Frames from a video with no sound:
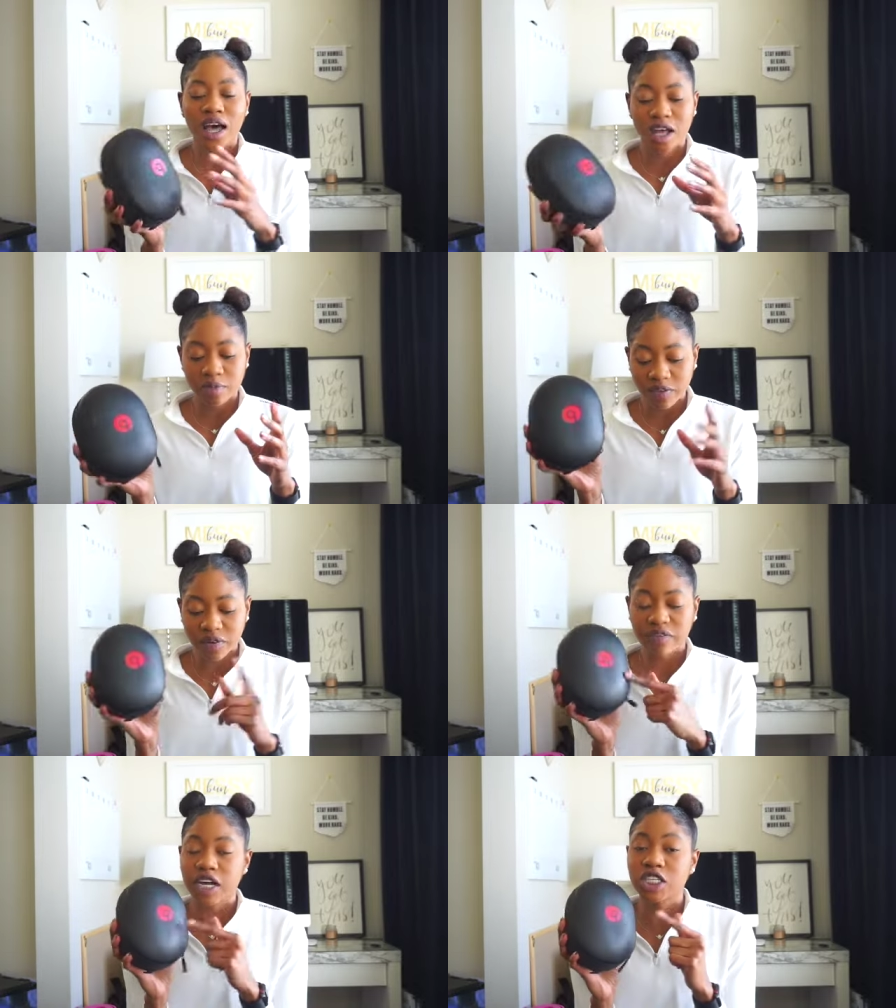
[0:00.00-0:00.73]
um even
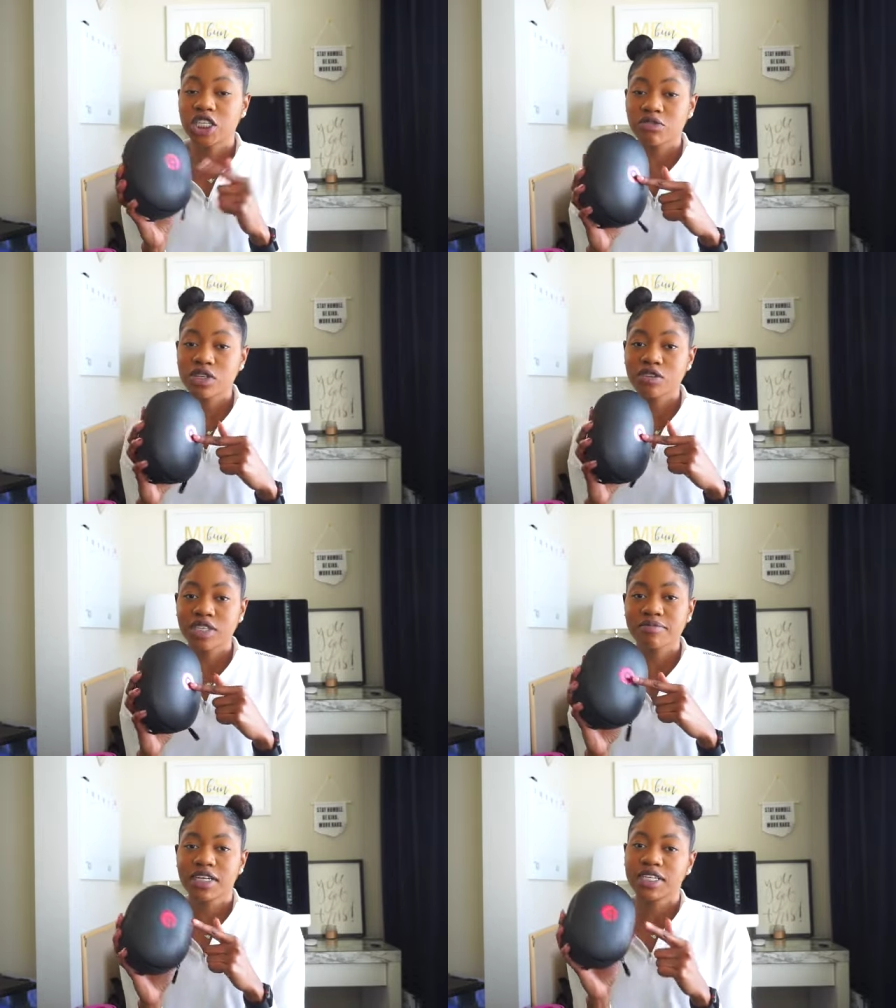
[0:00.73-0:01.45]
if i don't use
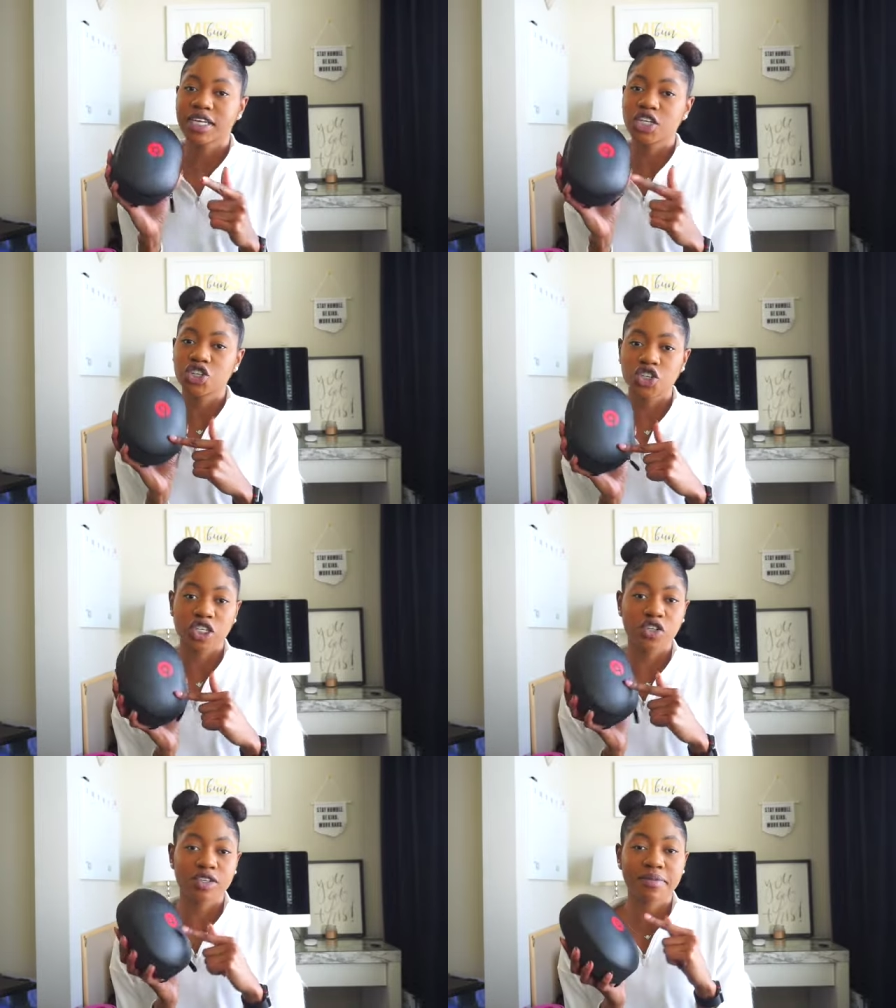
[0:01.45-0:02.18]
them because i
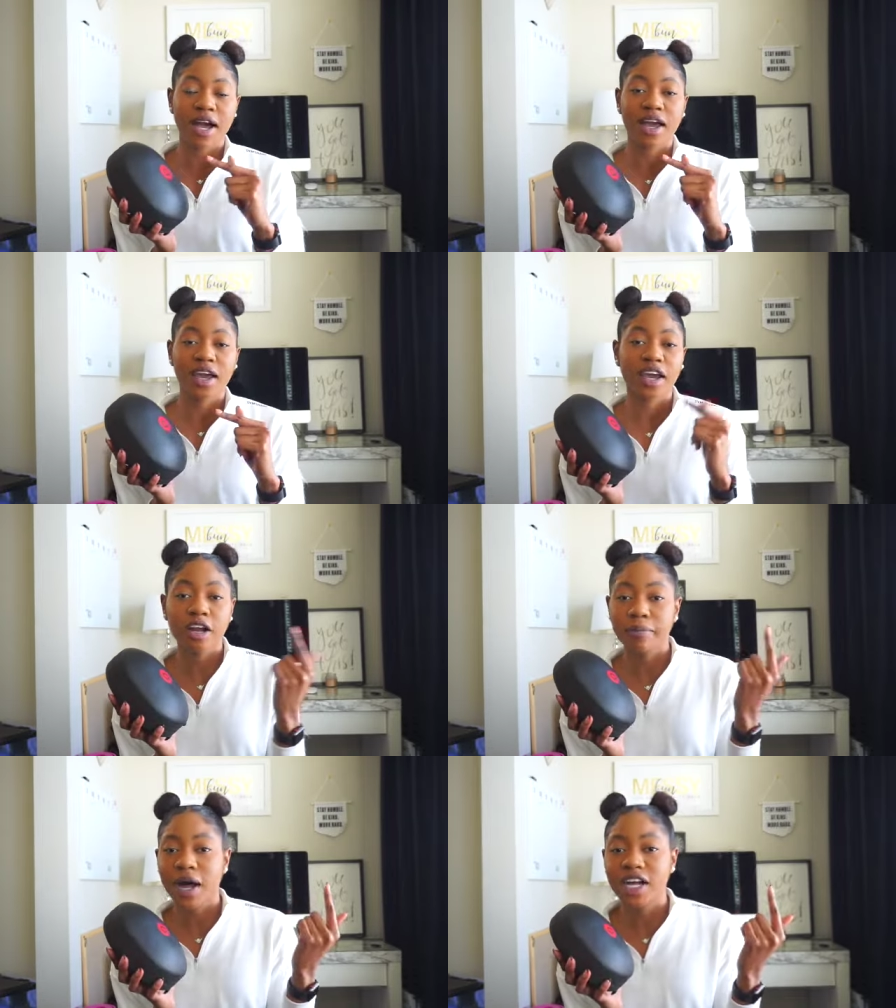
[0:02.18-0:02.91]
usually use my
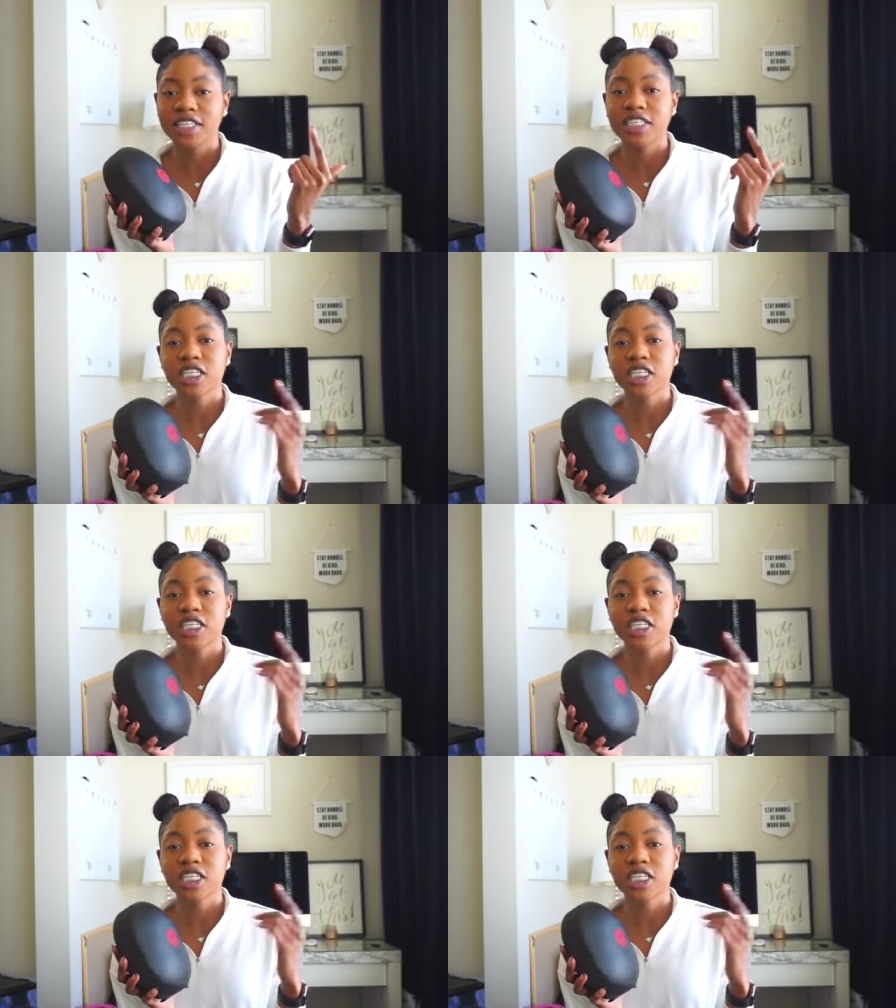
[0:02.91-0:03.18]
airpods